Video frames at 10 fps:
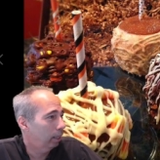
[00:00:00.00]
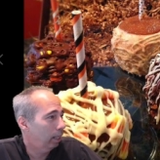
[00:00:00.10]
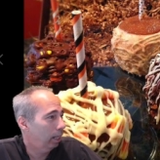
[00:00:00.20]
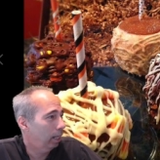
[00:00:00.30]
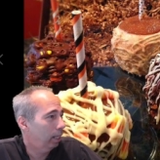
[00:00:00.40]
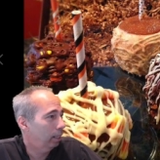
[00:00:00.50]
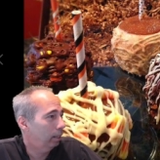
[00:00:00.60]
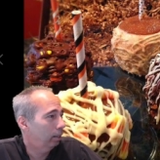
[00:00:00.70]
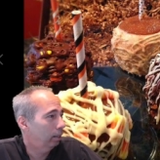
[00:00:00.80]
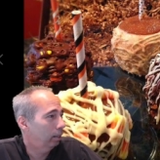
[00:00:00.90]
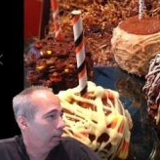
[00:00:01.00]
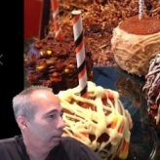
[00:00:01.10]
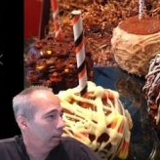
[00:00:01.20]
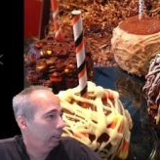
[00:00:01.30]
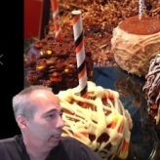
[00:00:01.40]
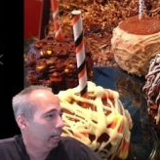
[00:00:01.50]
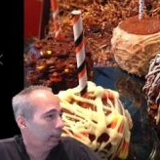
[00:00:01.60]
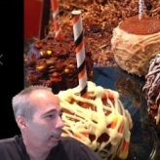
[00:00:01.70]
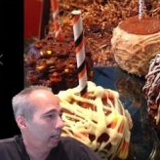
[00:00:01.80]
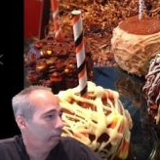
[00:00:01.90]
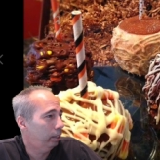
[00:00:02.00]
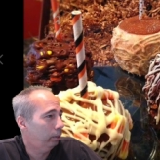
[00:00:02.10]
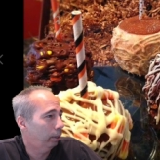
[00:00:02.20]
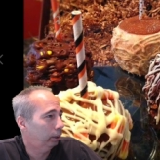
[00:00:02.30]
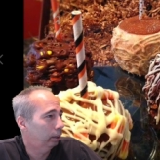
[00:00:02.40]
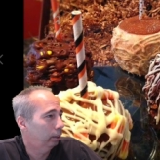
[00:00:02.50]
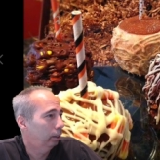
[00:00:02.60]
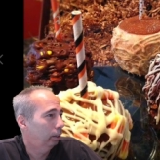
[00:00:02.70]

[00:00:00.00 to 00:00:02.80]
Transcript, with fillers: and need to ask an RV question.